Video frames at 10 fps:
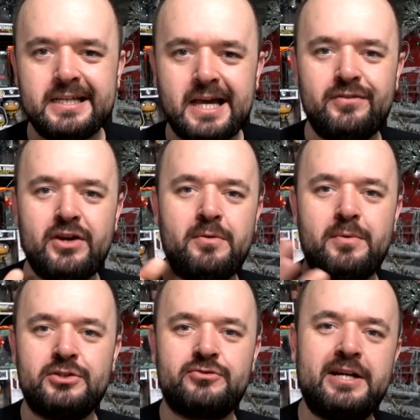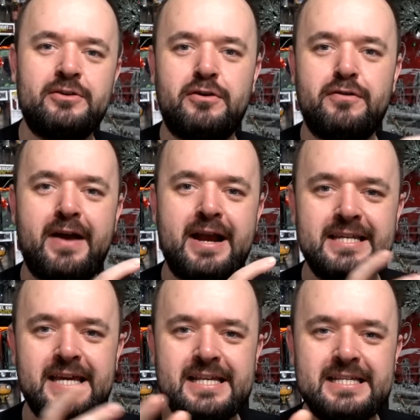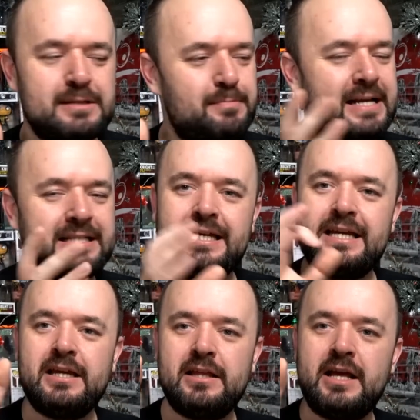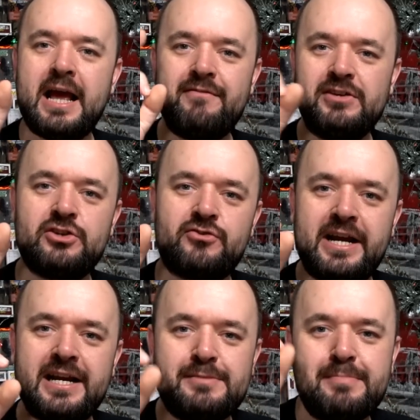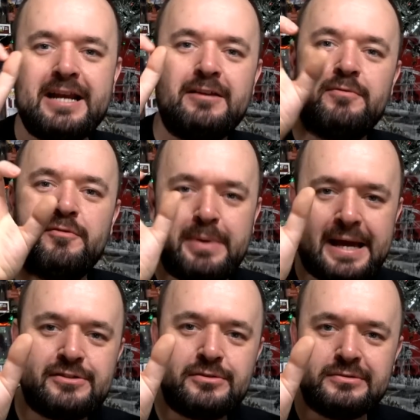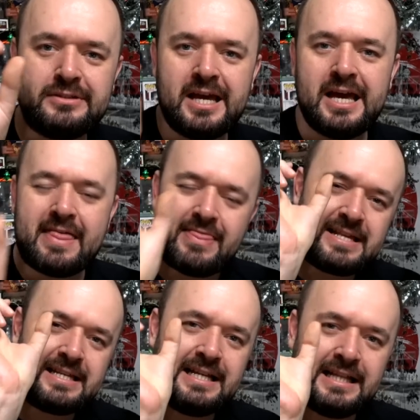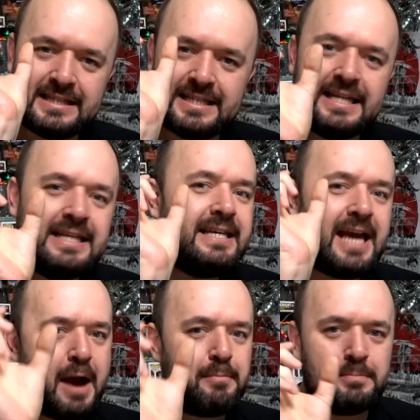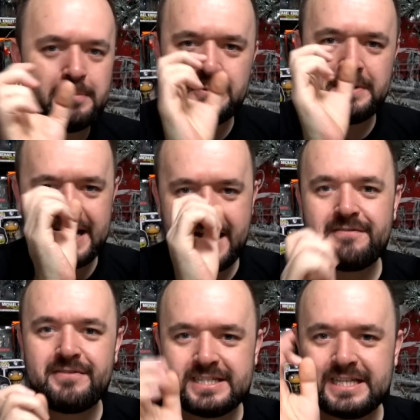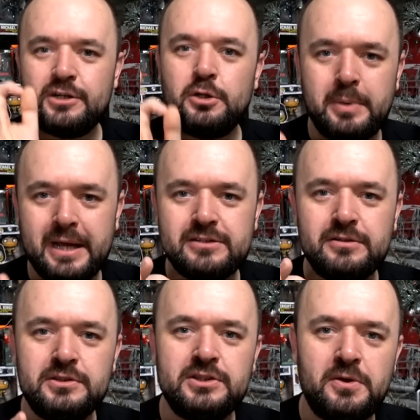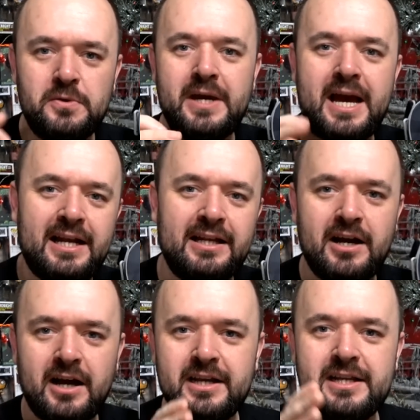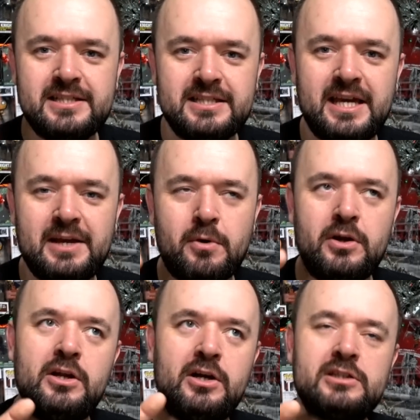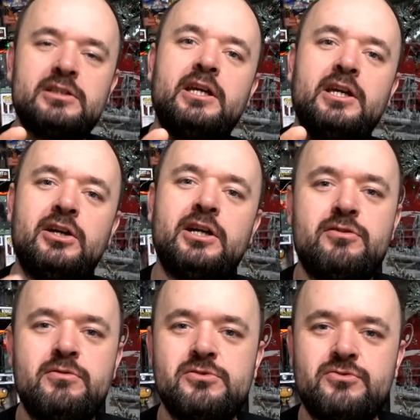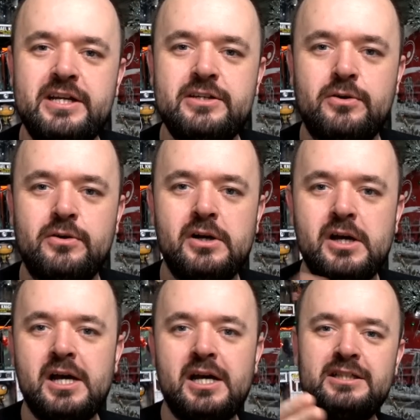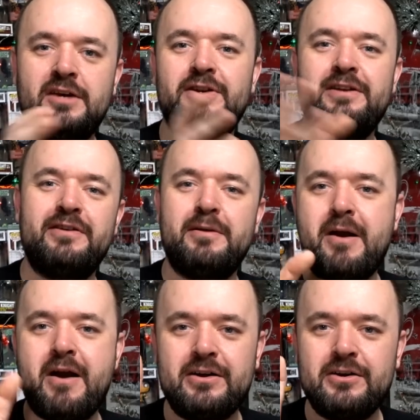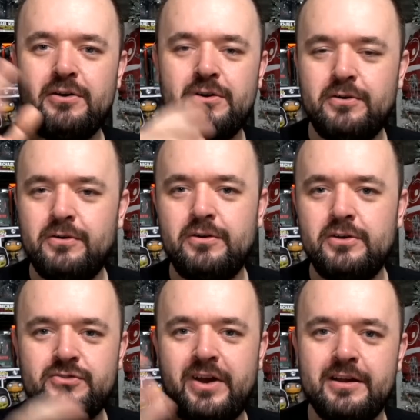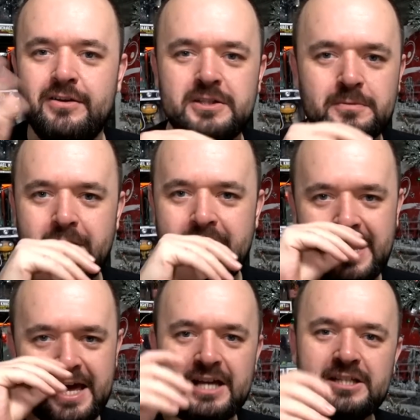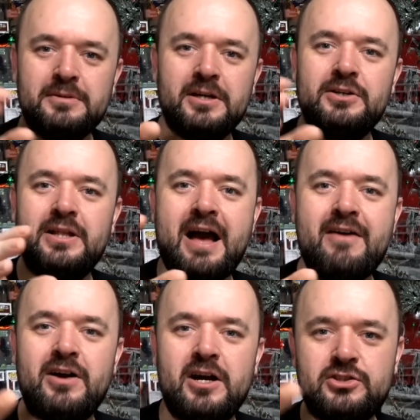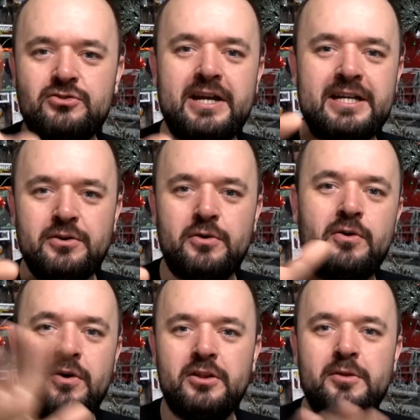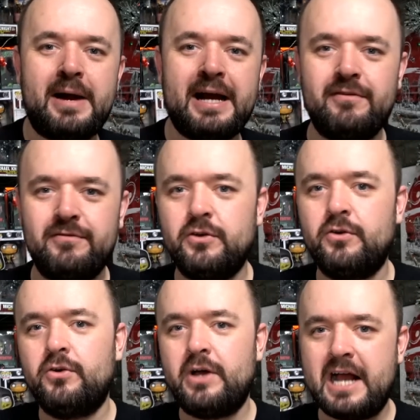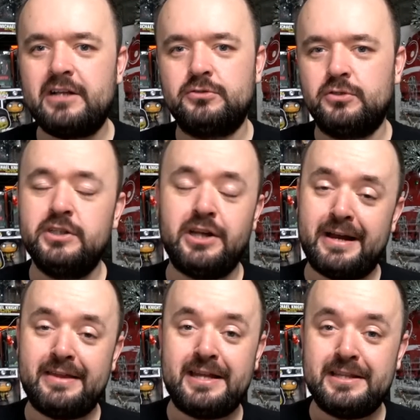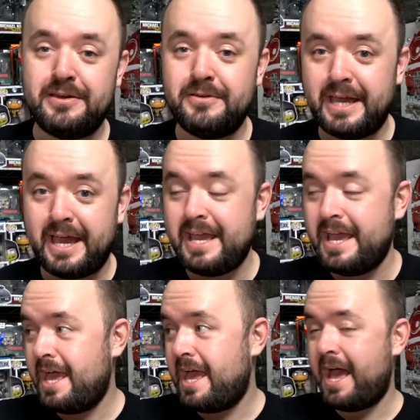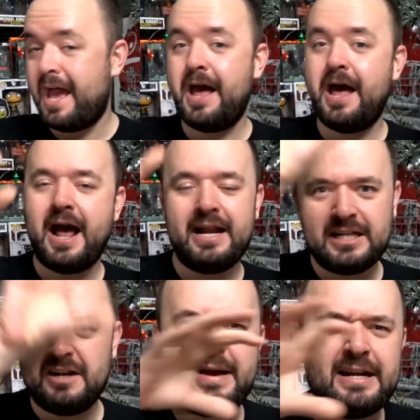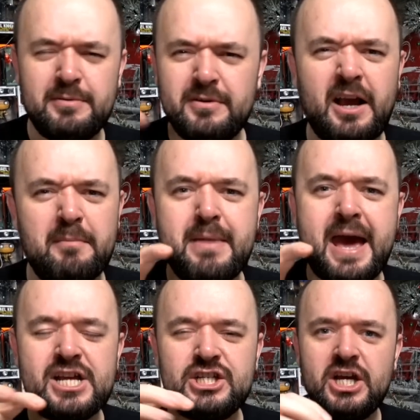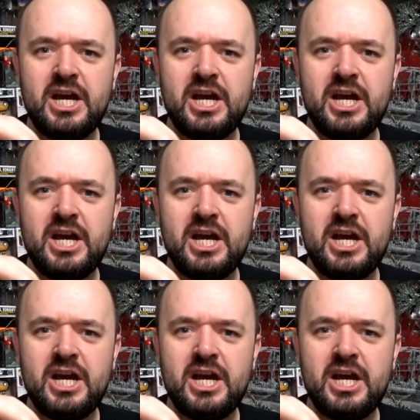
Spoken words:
Now, if you don't know what a screen door effect is, it's basically every screen is made up of pixels. There's a little ditty gap between every single pixel, so you can kind of see what looks like you're looking through a screen door. So if you live in America or Australia or somewhere, sometimes you'll have a screen door on the back of your actual door. You don't get that in the UK. And it's kind of made up of like a mesh.